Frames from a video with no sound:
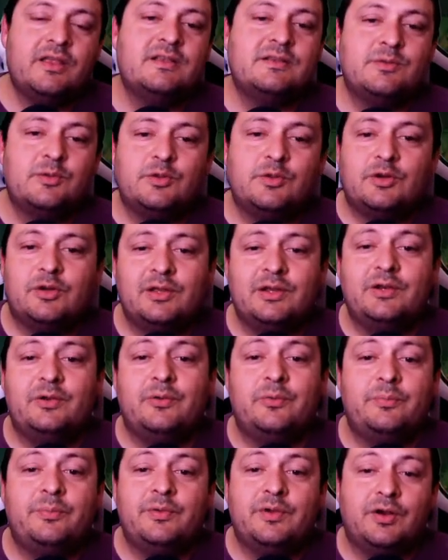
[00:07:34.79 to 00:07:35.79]
it, it'll,
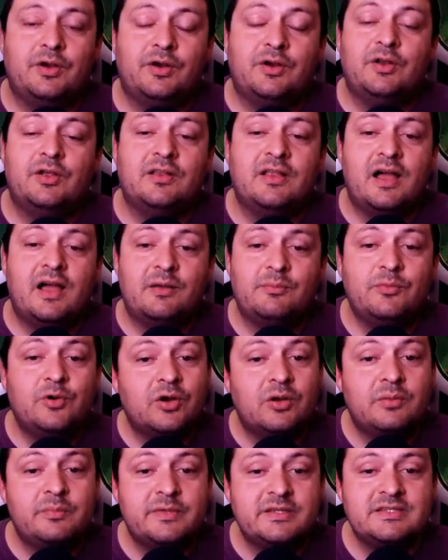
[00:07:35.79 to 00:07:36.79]
it'll hurt a lot
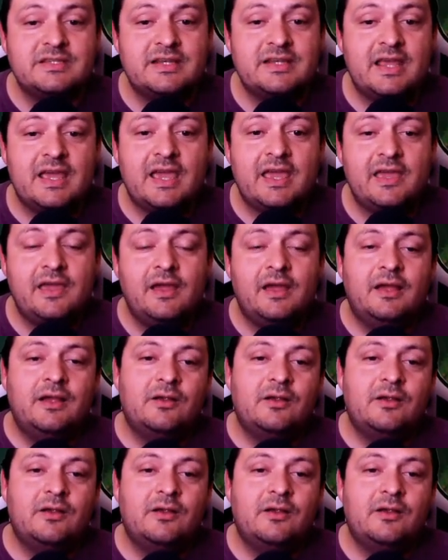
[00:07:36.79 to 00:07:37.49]
more to miss a day.